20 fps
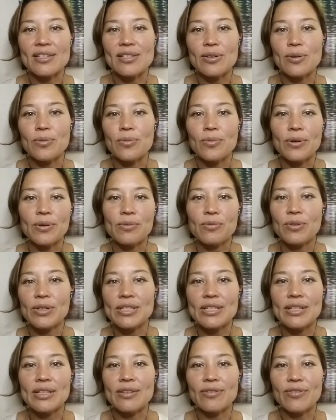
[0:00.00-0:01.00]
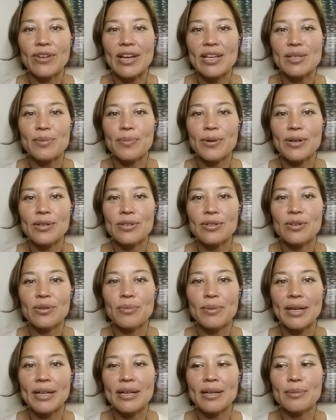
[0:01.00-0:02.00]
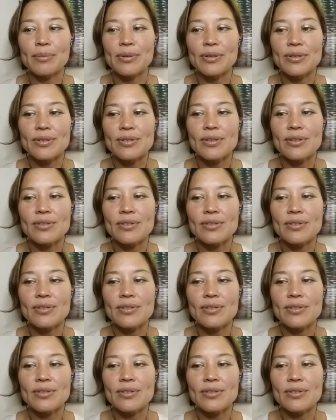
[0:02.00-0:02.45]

So what did the fast bar do to my numbers?